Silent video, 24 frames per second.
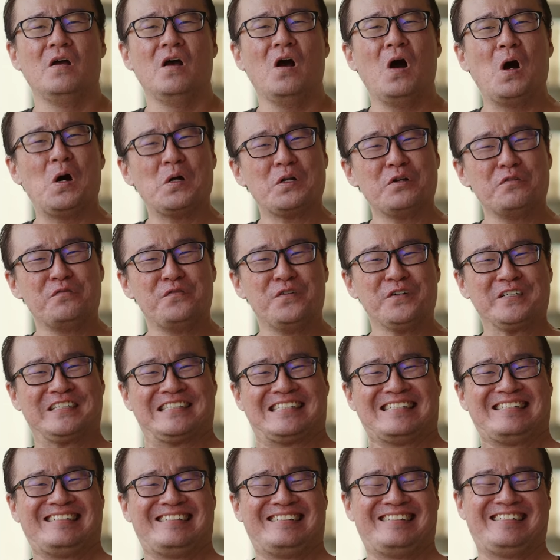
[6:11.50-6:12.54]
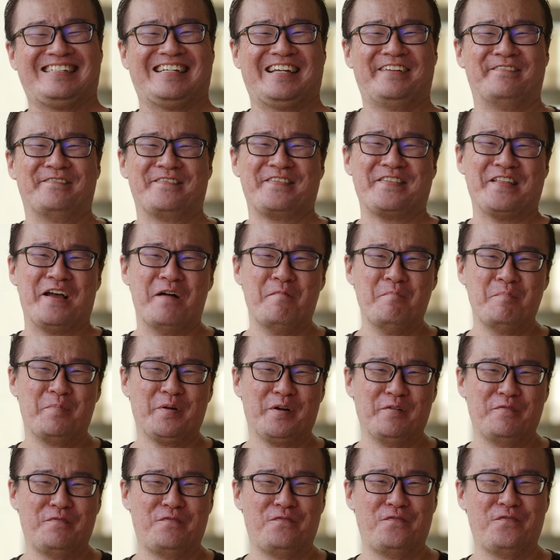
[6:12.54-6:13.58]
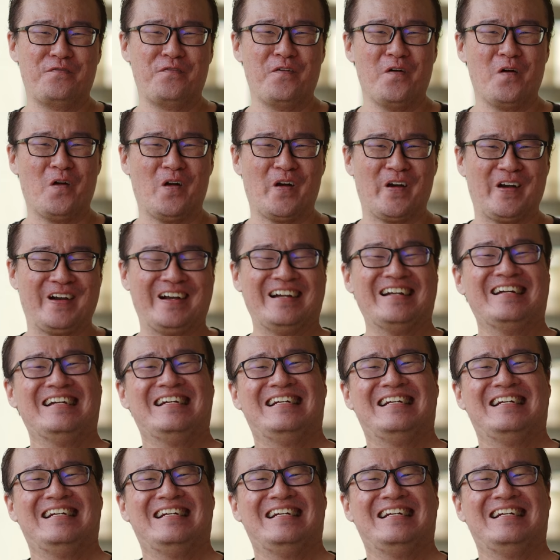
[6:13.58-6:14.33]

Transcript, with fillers: Autofocus tip number four,